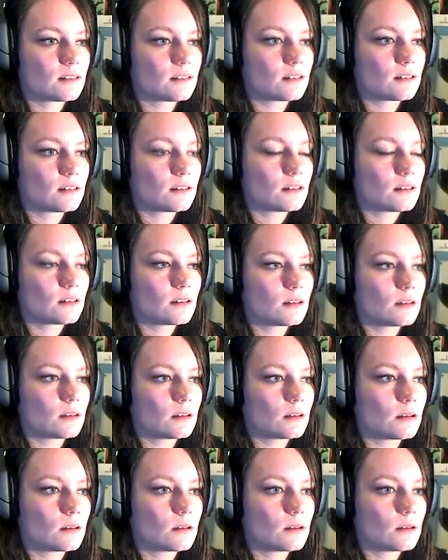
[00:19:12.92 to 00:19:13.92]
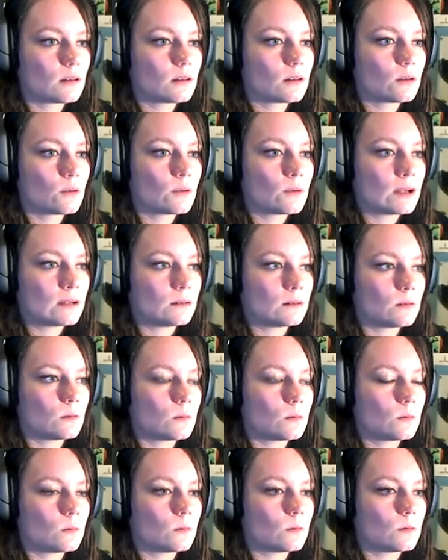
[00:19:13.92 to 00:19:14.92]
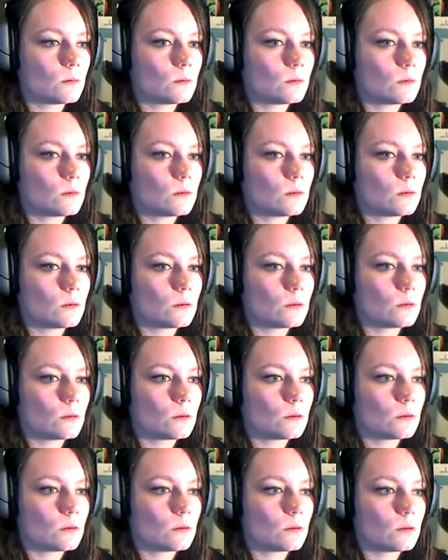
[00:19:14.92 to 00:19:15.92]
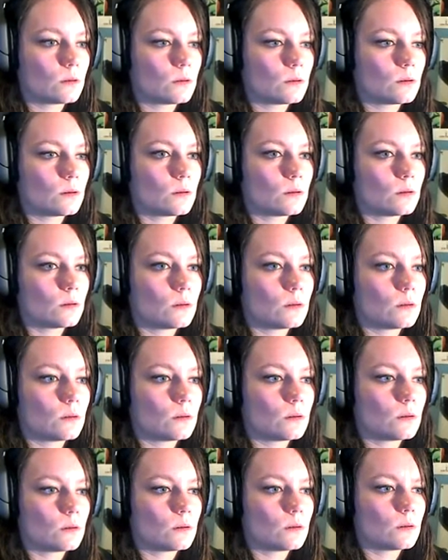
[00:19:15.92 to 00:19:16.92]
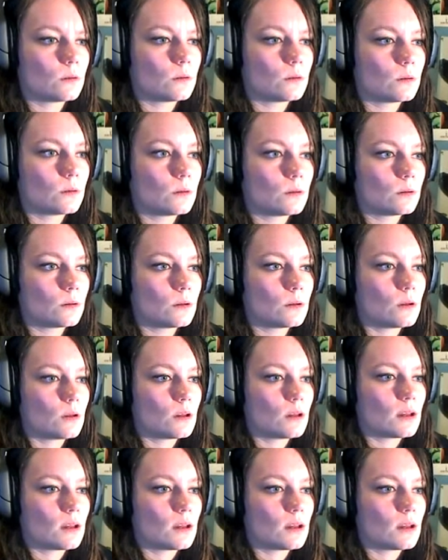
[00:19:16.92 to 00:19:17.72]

Nothing is said.